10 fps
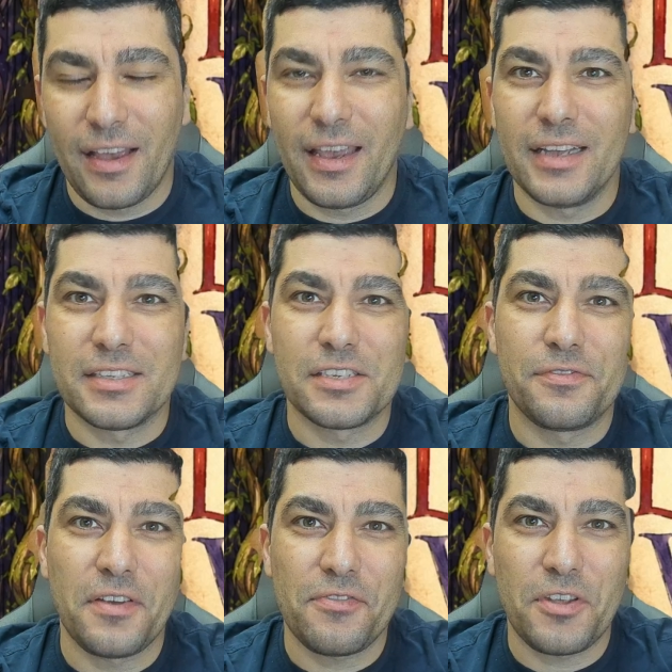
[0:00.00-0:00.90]
It's
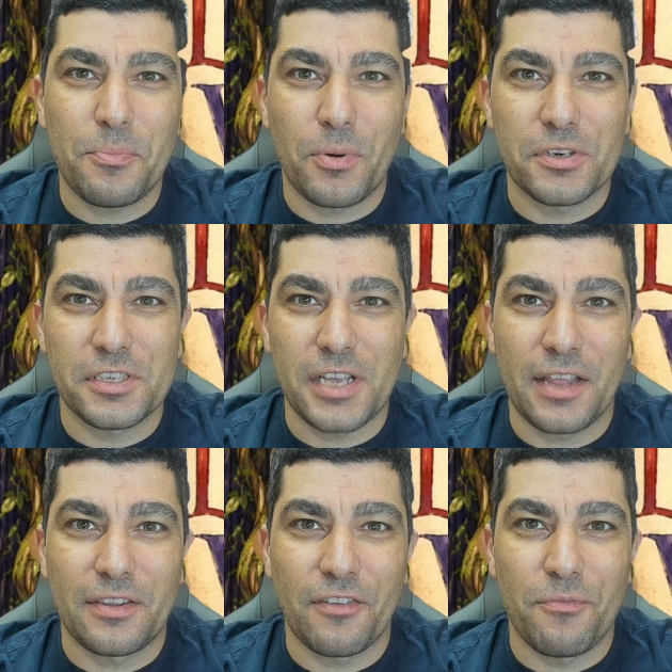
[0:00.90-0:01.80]

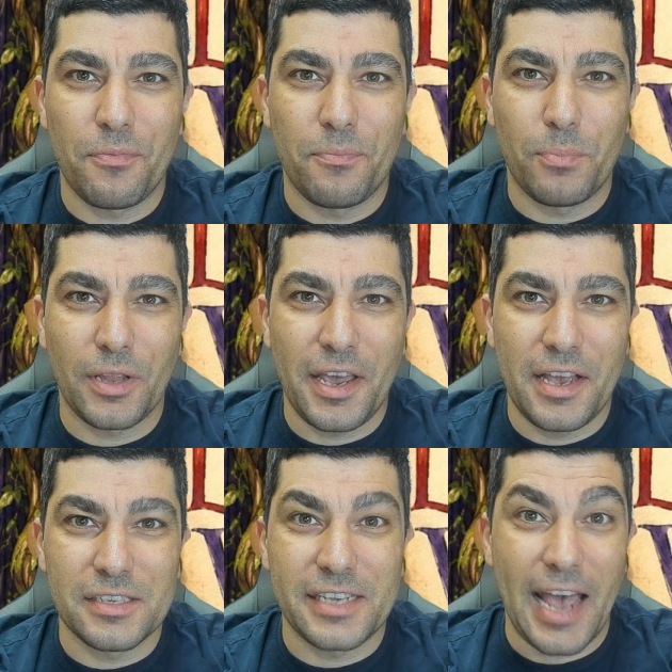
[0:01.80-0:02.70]
50% of
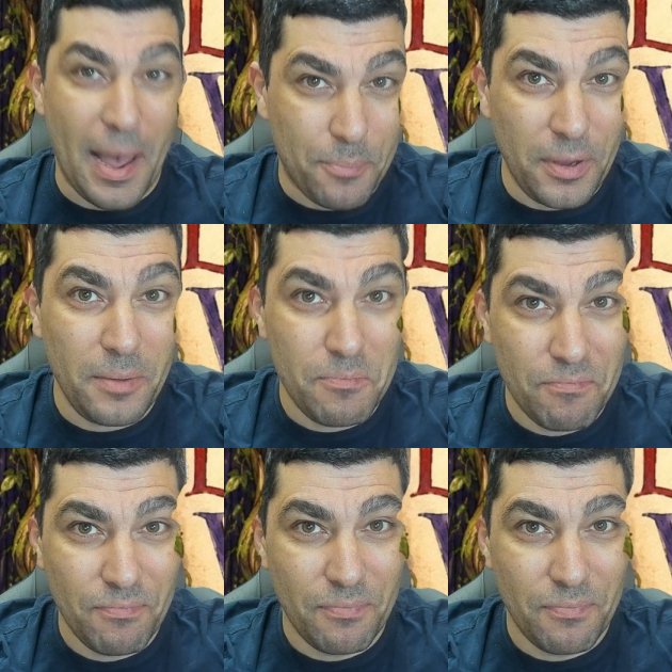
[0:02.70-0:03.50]
players happy